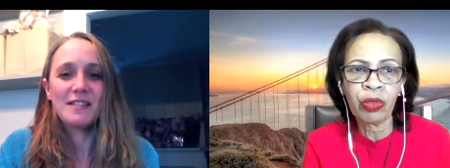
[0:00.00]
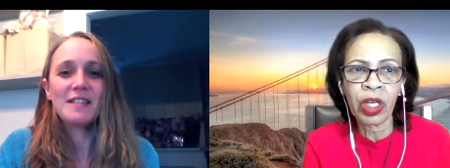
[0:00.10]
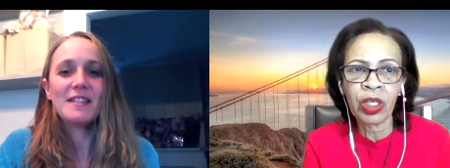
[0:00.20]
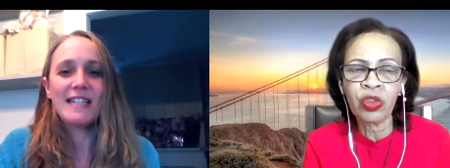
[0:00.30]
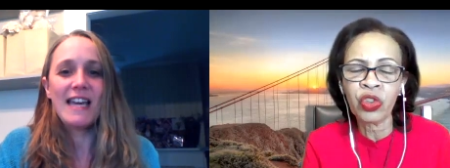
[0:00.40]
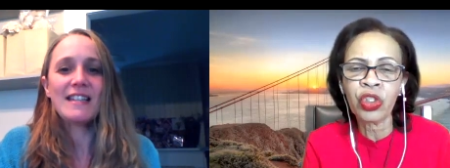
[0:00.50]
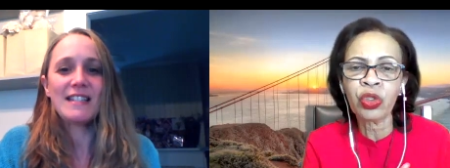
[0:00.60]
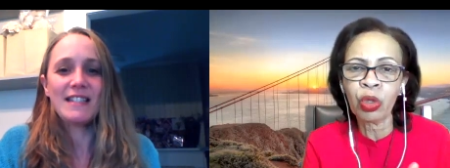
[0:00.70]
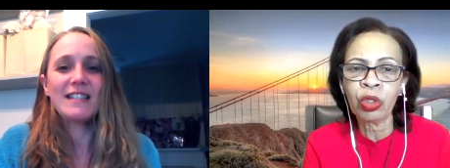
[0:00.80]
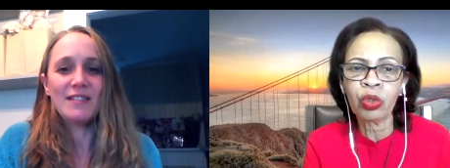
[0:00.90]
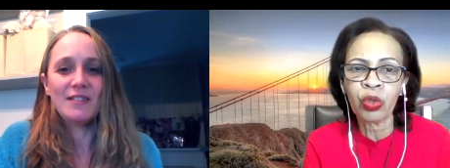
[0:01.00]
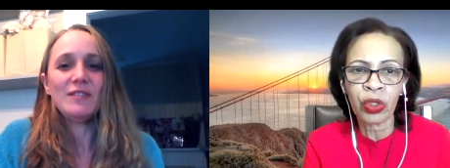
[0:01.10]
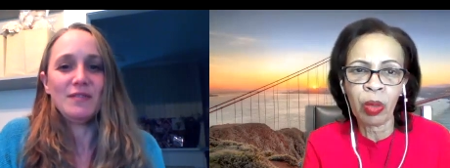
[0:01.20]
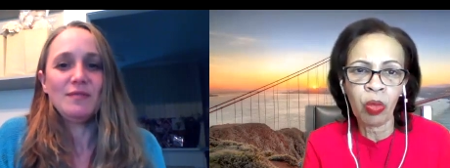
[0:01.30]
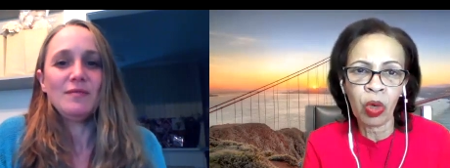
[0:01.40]
Speaker 1: friends, just talk to
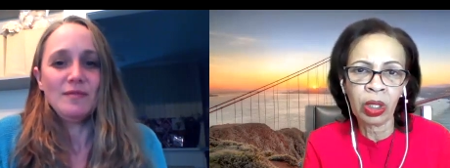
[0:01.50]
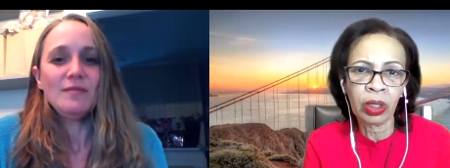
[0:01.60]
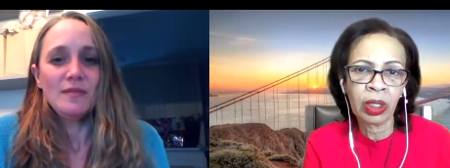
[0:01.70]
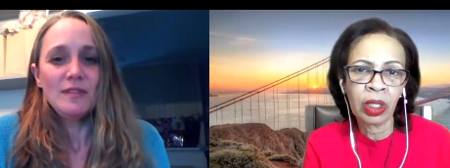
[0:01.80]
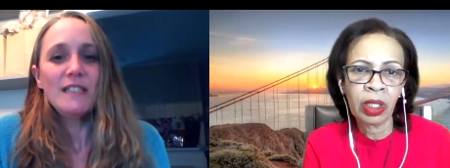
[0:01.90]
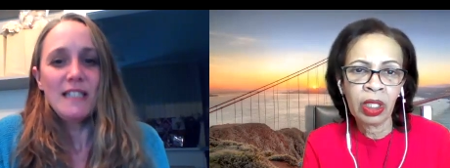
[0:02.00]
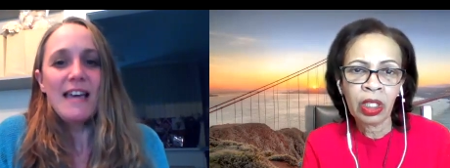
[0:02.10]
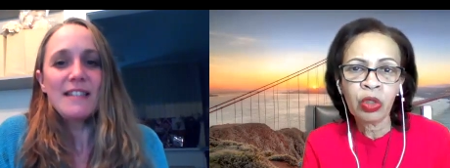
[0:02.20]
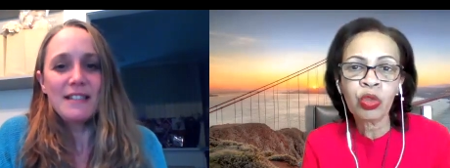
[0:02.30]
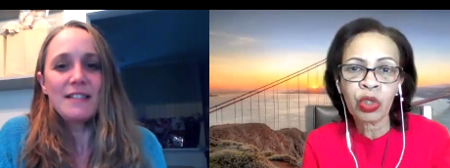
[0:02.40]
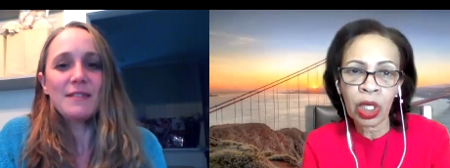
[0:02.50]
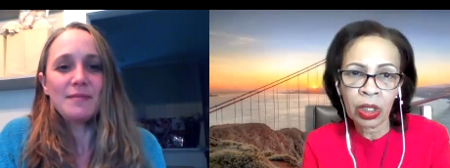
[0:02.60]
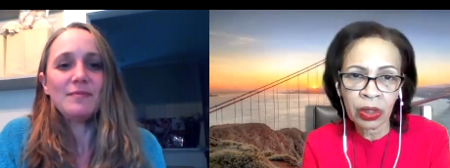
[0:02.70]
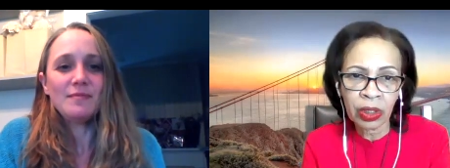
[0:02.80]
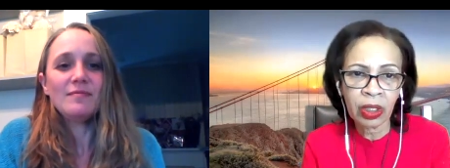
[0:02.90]
someone yes. you
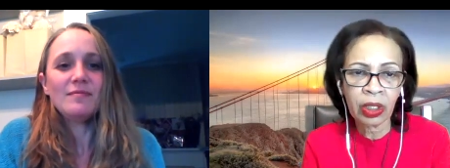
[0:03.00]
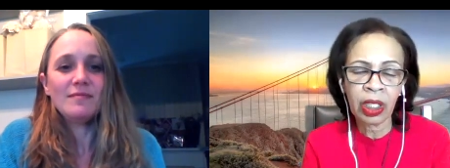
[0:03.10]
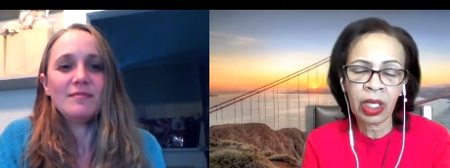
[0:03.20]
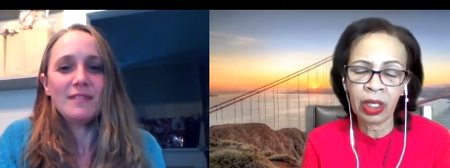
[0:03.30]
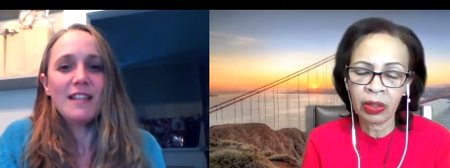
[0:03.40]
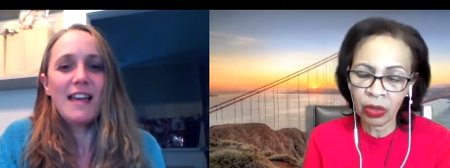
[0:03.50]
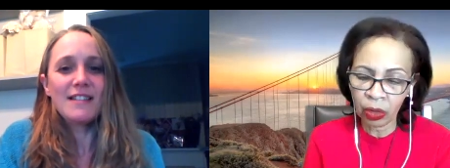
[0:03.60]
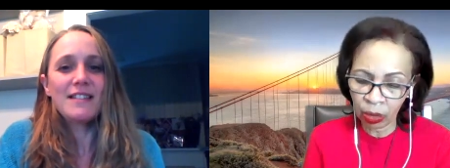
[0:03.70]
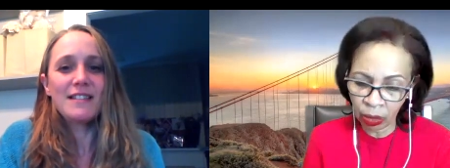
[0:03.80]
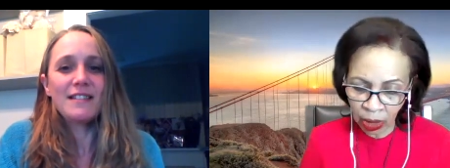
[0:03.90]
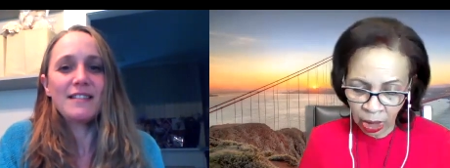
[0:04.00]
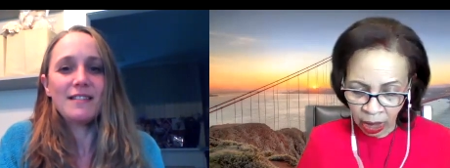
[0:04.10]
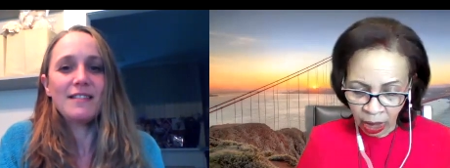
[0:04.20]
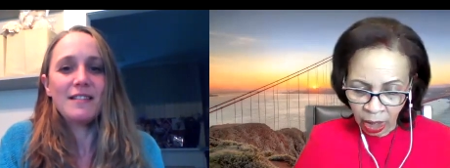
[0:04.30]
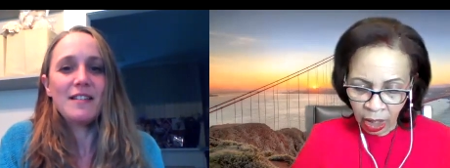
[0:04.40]
trust. Yeah. So
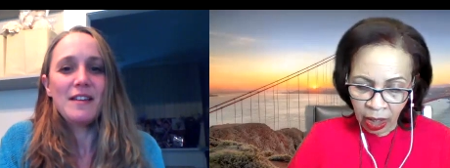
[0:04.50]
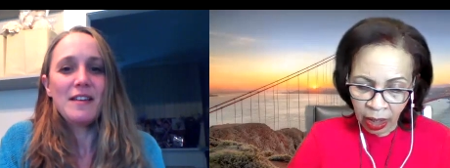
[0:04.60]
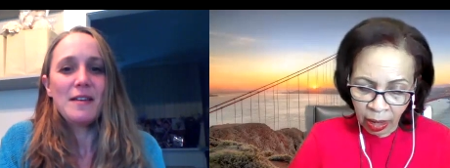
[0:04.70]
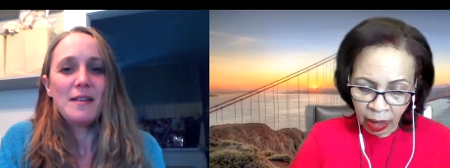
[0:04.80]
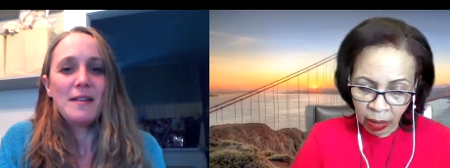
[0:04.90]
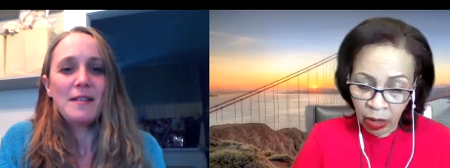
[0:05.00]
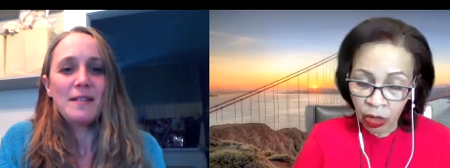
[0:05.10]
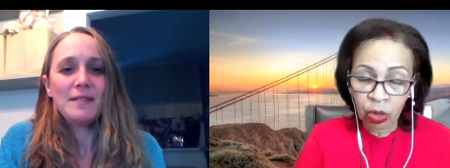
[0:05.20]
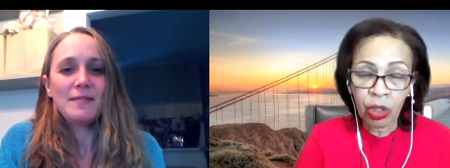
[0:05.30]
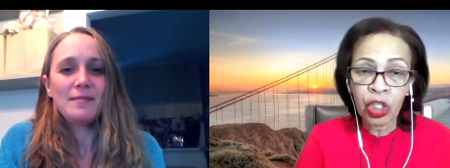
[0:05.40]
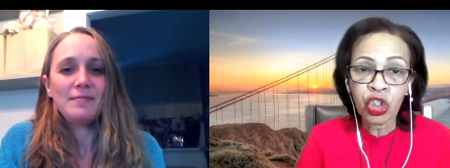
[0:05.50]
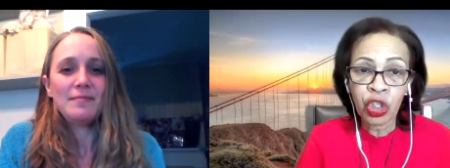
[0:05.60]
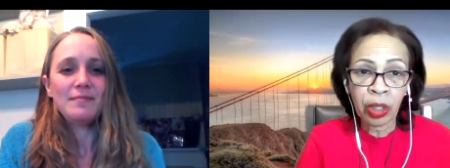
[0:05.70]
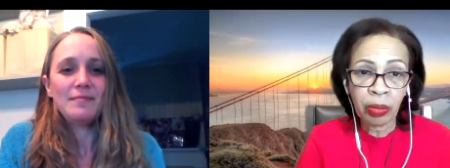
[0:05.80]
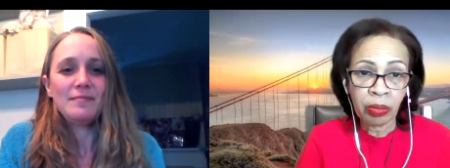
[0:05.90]
uh, it's not a
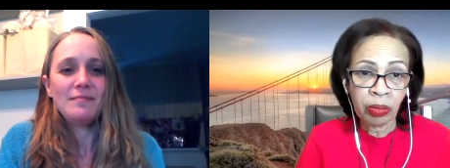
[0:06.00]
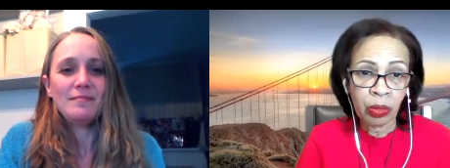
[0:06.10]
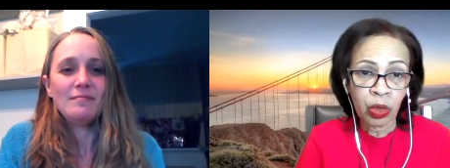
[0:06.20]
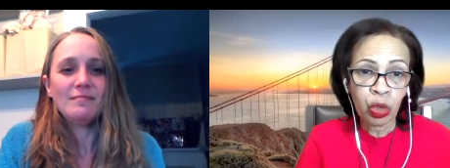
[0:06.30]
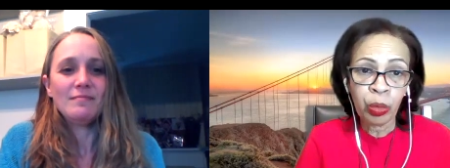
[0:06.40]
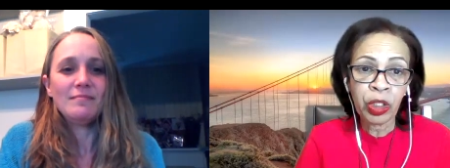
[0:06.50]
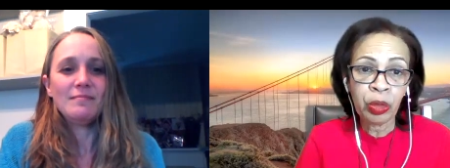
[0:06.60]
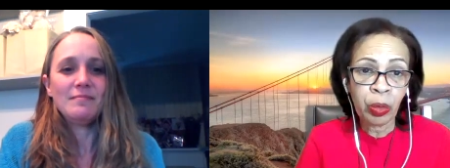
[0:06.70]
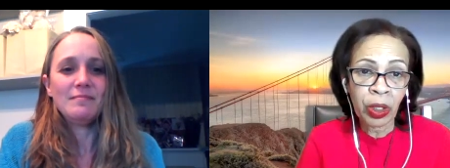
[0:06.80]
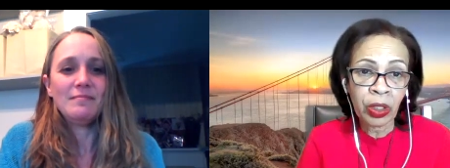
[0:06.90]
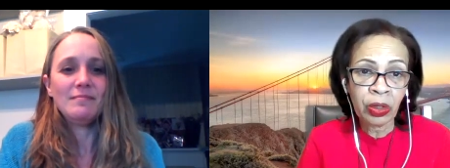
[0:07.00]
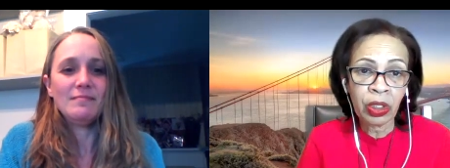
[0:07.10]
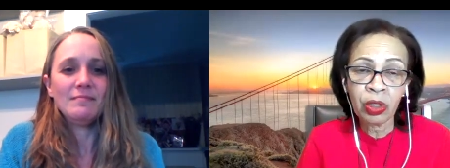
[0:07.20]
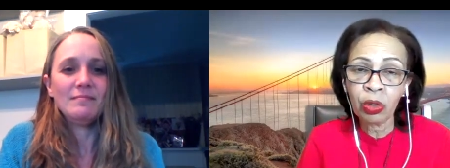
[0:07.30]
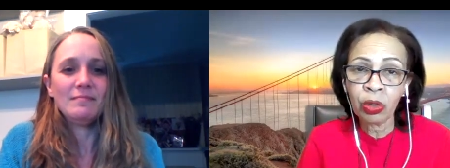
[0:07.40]
shame to be depressed.
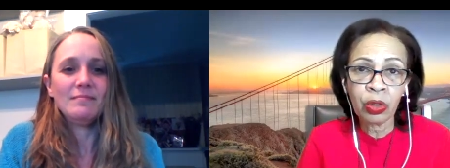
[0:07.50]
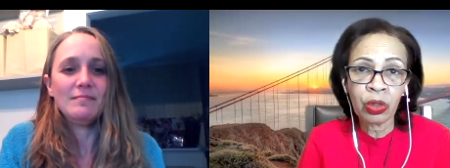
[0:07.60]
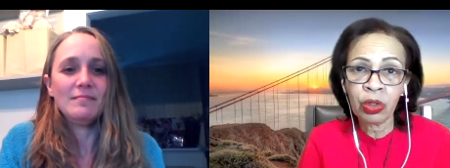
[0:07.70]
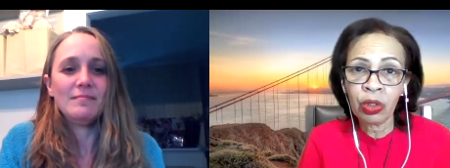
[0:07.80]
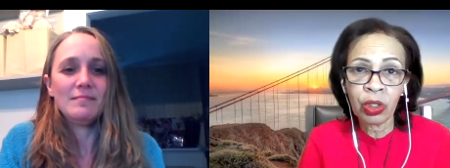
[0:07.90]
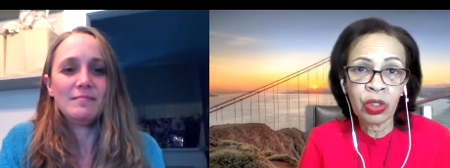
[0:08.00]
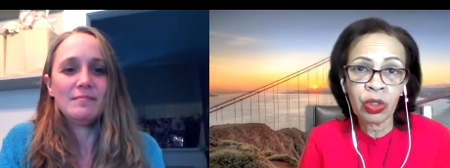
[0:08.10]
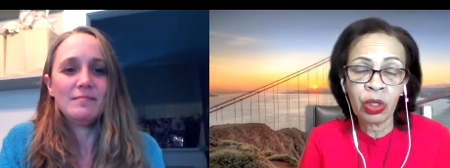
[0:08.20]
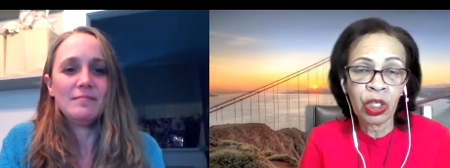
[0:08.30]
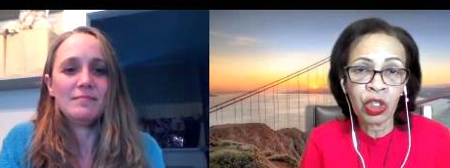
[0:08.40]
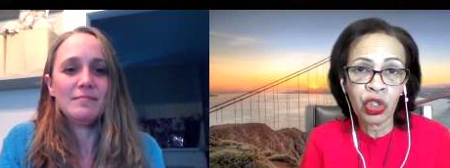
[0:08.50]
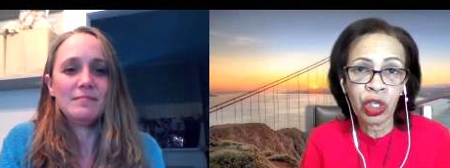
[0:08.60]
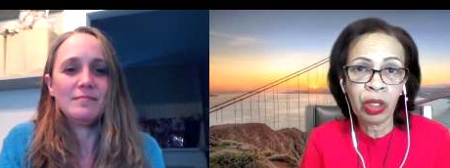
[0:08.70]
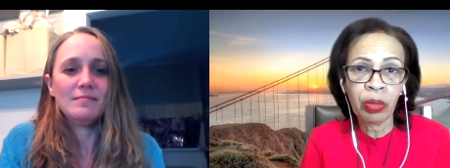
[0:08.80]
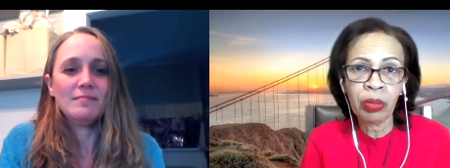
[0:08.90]
It's not, you know, it's not a
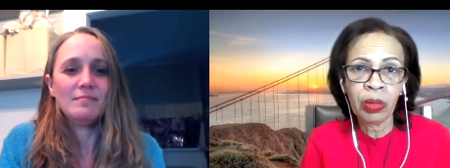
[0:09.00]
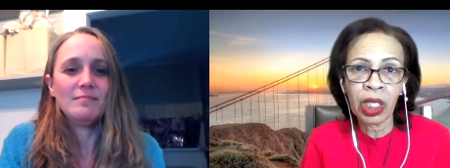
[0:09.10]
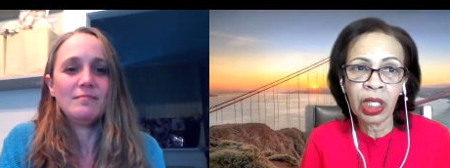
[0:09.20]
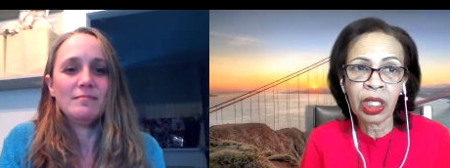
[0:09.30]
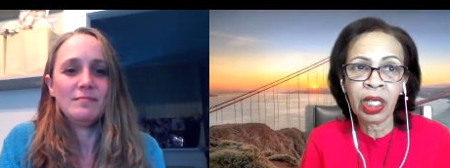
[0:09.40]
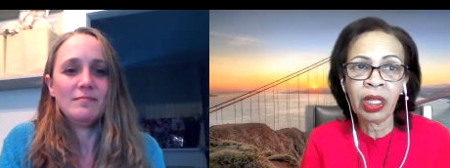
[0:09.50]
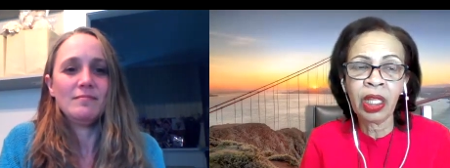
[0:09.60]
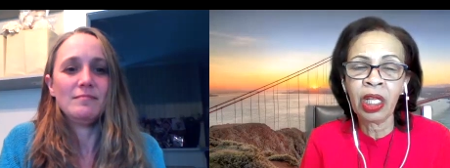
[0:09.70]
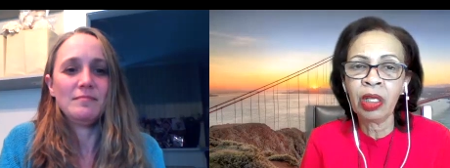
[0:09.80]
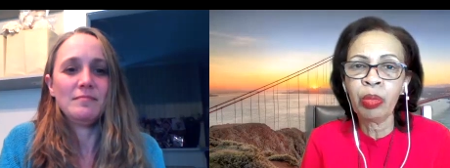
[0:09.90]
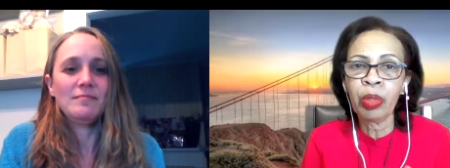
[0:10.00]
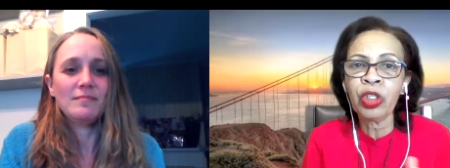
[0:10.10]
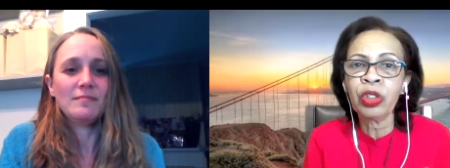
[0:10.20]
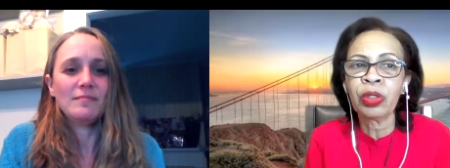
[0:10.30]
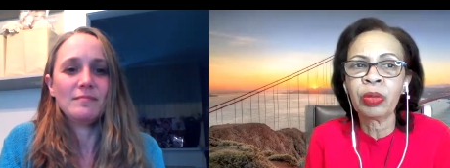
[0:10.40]
shame. Like, and then
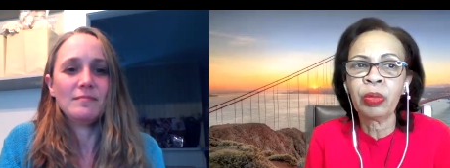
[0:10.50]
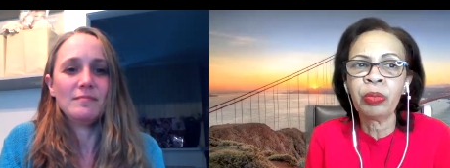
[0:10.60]
please